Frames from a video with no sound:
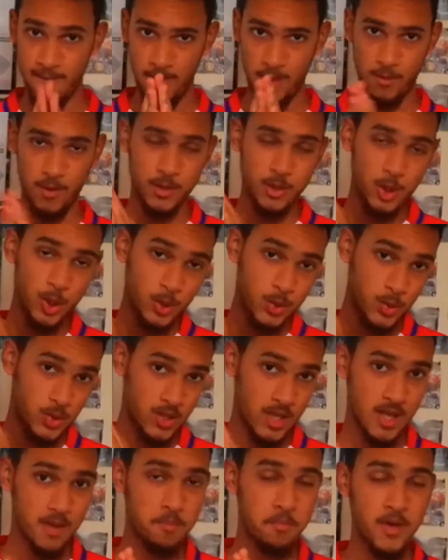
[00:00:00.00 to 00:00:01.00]
I want you to
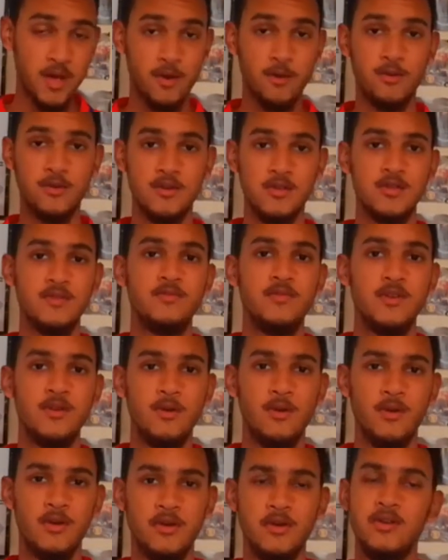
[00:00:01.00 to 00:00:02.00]
think back on this
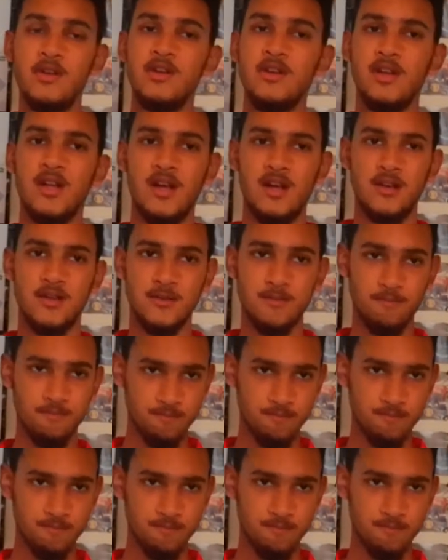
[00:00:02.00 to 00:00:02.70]
video and realize